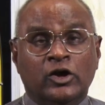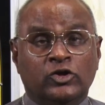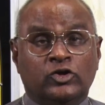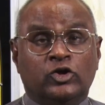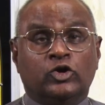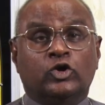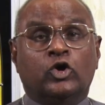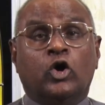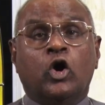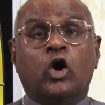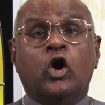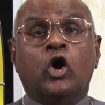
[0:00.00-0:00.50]
the
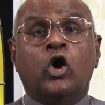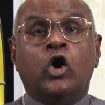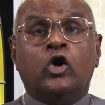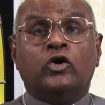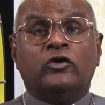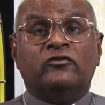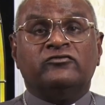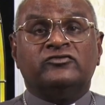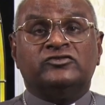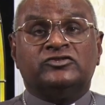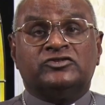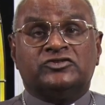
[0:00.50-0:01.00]
God
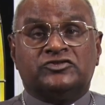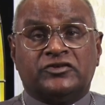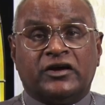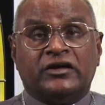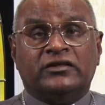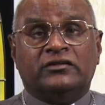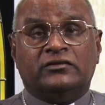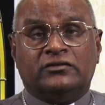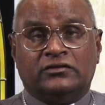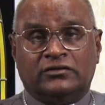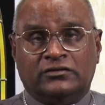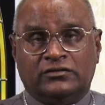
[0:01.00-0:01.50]
of
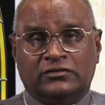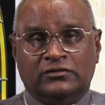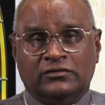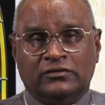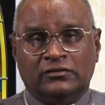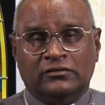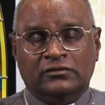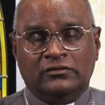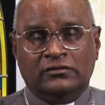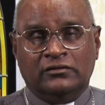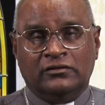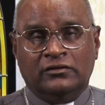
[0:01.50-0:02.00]
strength,
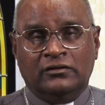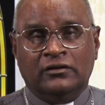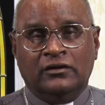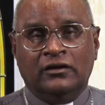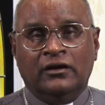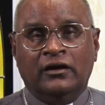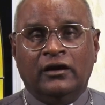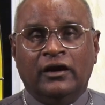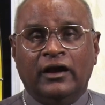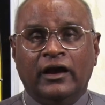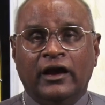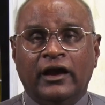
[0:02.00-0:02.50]

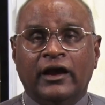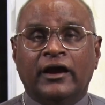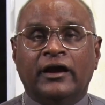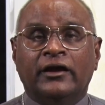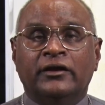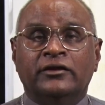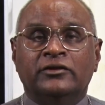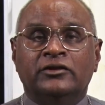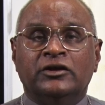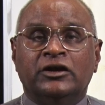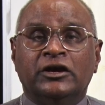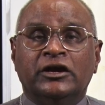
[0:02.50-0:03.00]

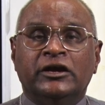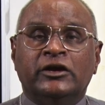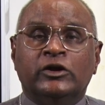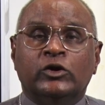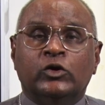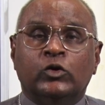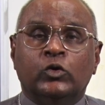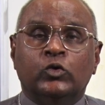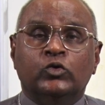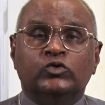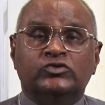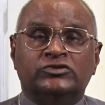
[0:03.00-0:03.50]
and the
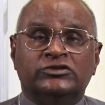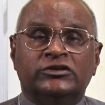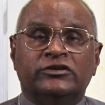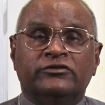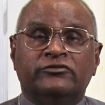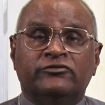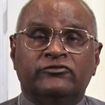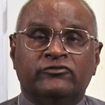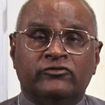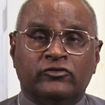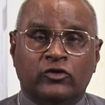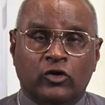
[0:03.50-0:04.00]

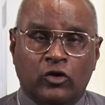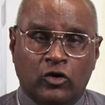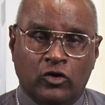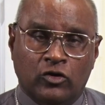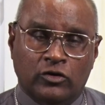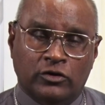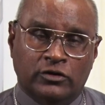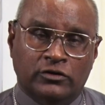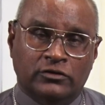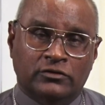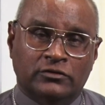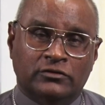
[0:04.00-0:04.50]
inclusive God.